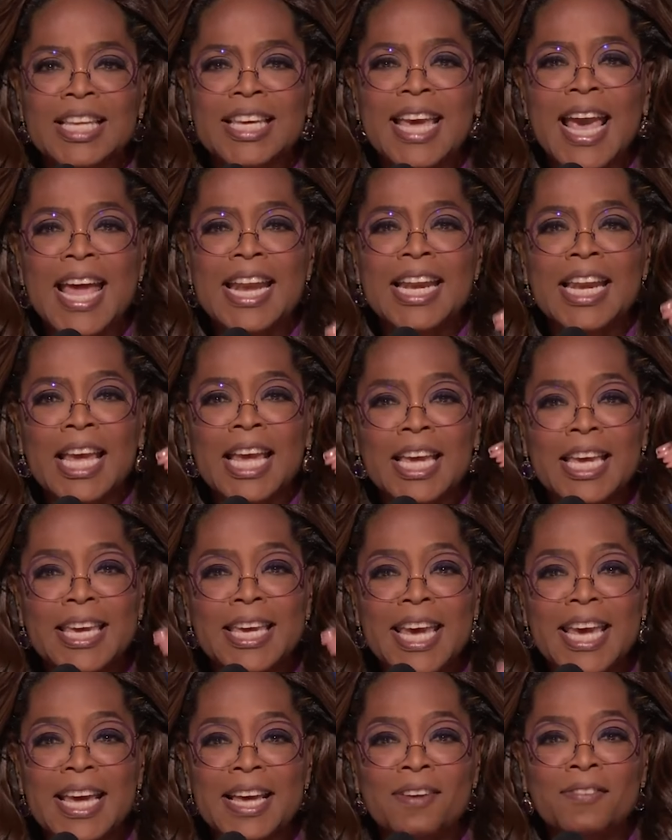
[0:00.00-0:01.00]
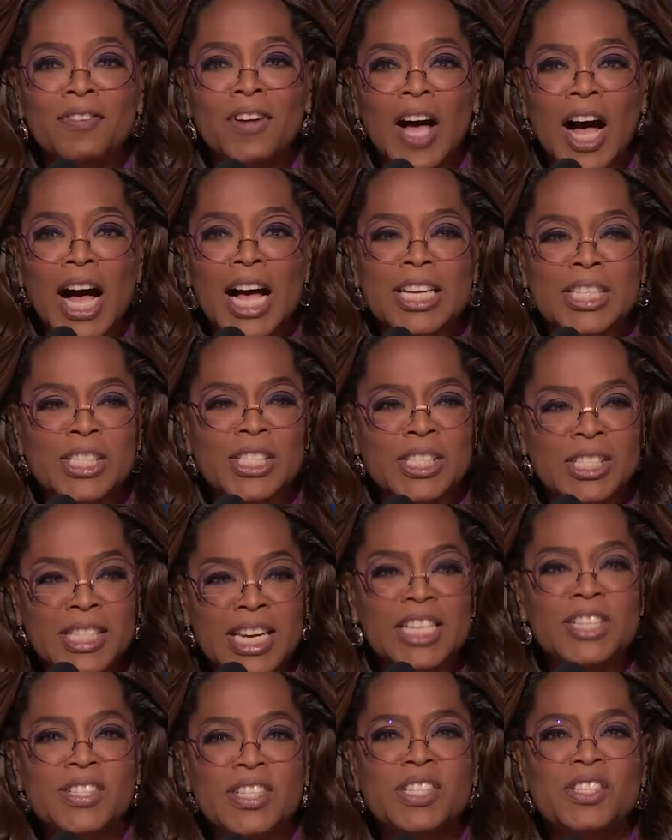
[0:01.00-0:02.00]
can give us
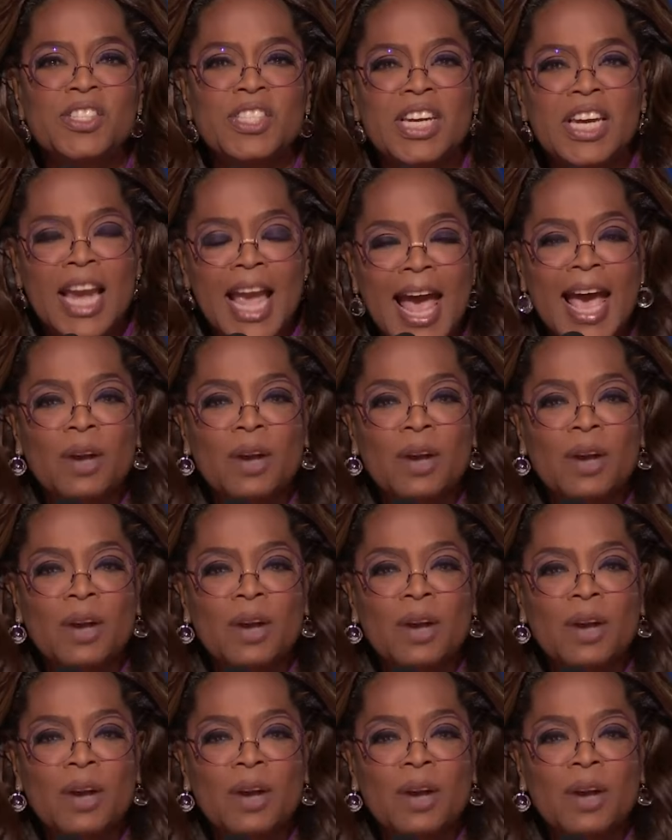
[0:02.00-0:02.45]
decency